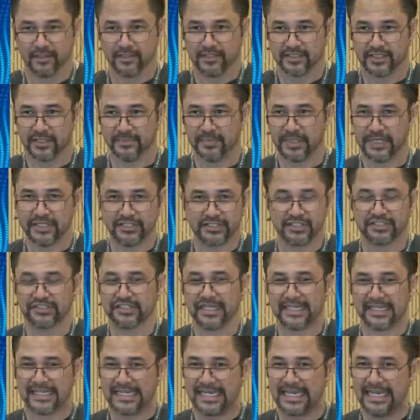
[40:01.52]
to be just
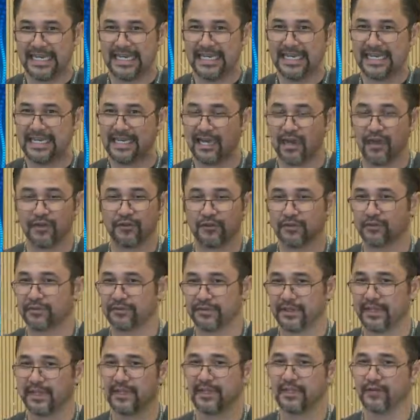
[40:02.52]
like any other
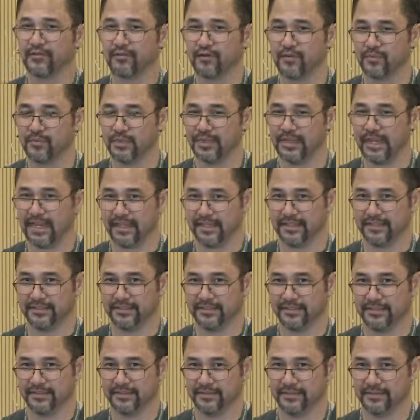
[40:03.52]
thing in
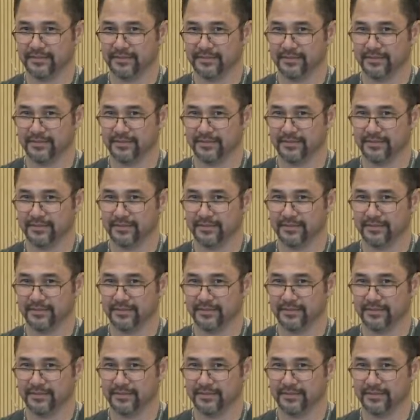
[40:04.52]
Kubernetes.